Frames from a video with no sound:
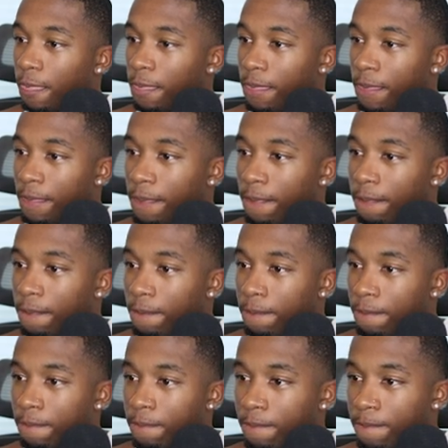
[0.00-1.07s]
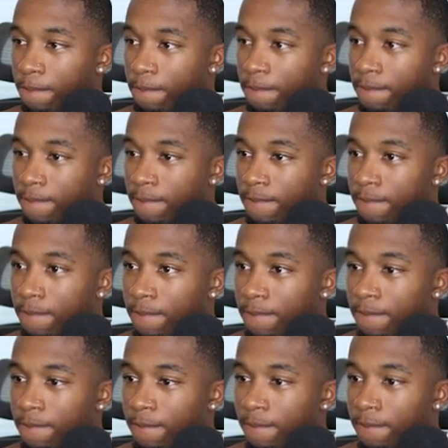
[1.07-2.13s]

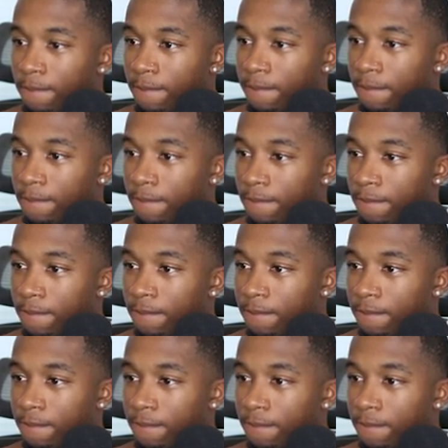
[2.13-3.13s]
No words are spoken by the person on screen.